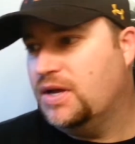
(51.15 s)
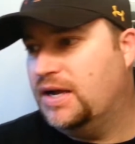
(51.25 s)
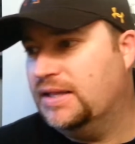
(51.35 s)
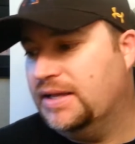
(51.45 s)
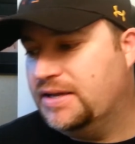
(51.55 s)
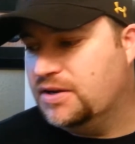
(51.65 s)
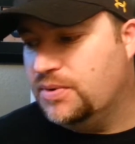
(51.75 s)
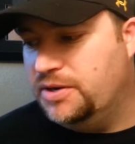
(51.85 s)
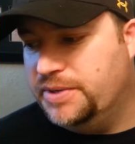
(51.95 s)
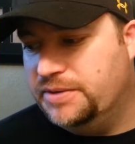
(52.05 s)
I like it
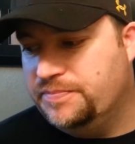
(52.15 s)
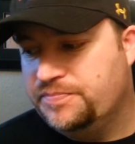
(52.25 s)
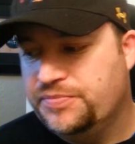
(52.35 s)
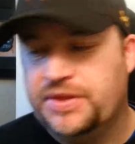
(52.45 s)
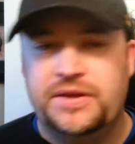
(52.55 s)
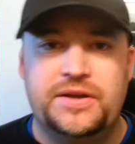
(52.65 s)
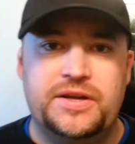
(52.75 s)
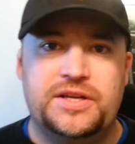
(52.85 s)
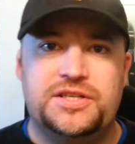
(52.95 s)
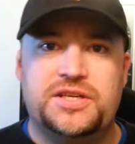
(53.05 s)
quite a bit.
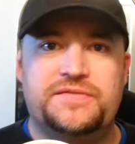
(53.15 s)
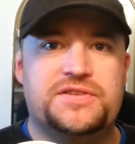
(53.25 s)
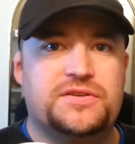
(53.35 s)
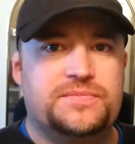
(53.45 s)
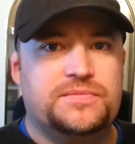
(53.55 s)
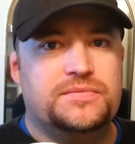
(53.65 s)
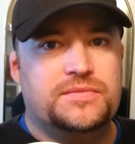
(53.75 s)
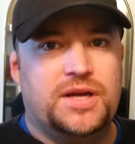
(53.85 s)
Shave soap.